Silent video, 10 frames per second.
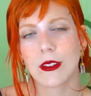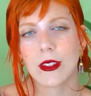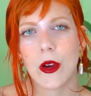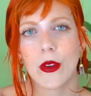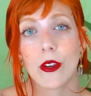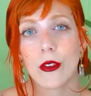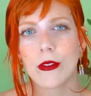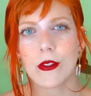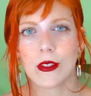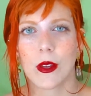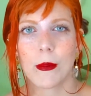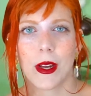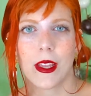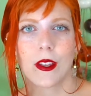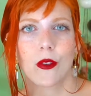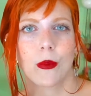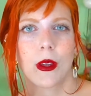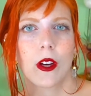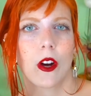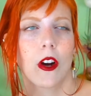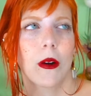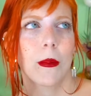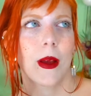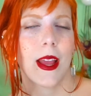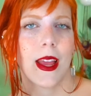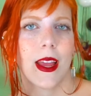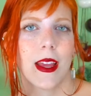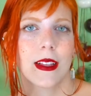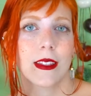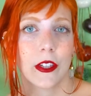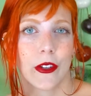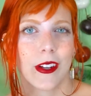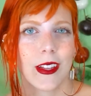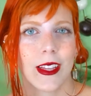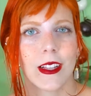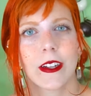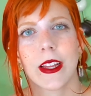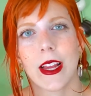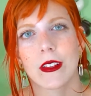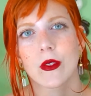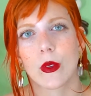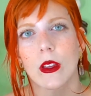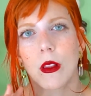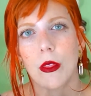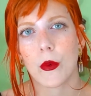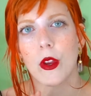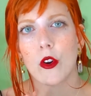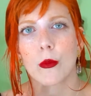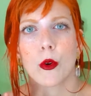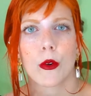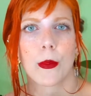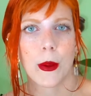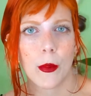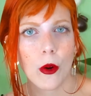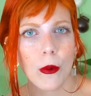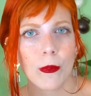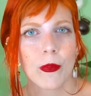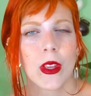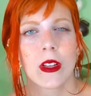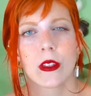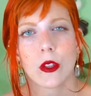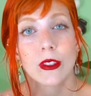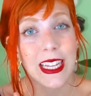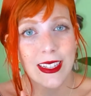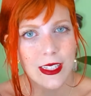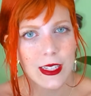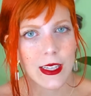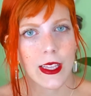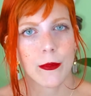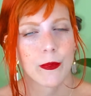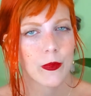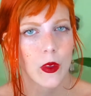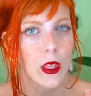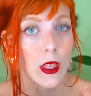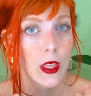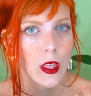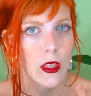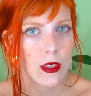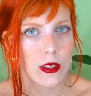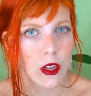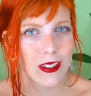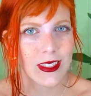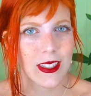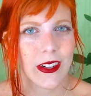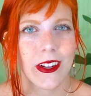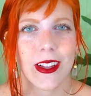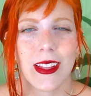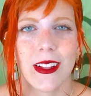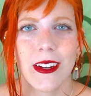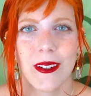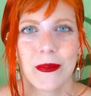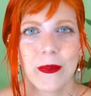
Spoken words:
Now, in order for somebody to become a serial killer, he has to kill 3 or more people. So technically, he is not a serial killer.